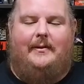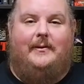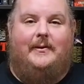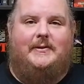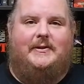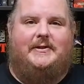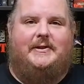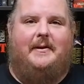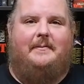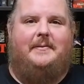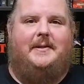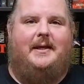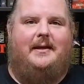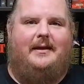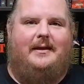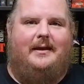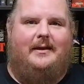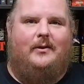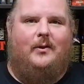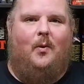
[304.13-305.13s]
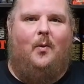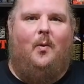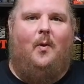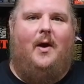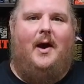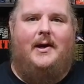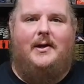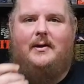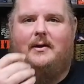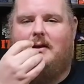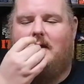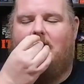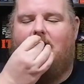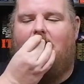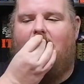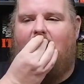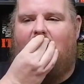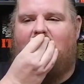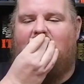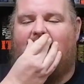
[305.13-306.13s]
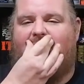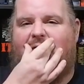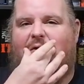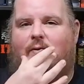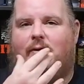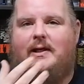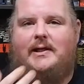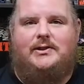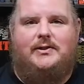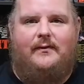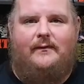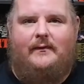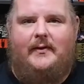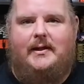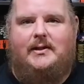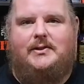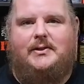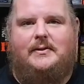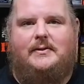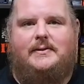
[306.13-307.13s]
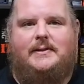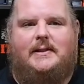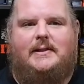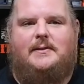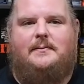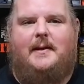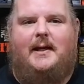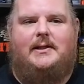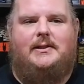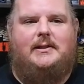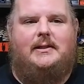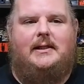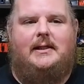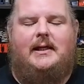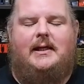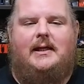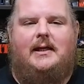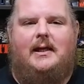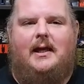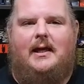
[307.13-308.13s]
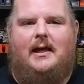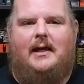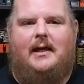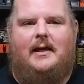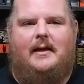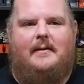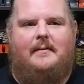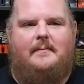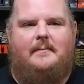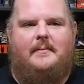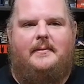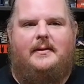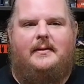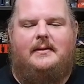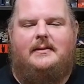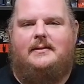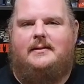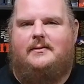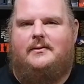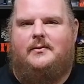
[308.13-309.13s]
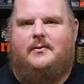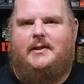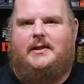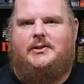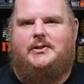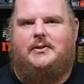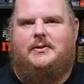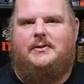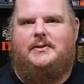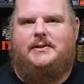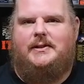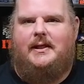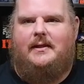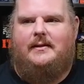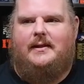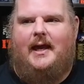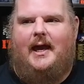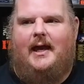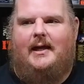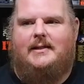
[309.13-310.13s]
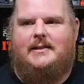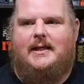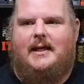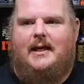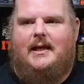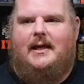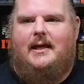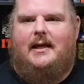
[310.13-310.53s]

and there's something in the water. I love creature features, especially the creatures that,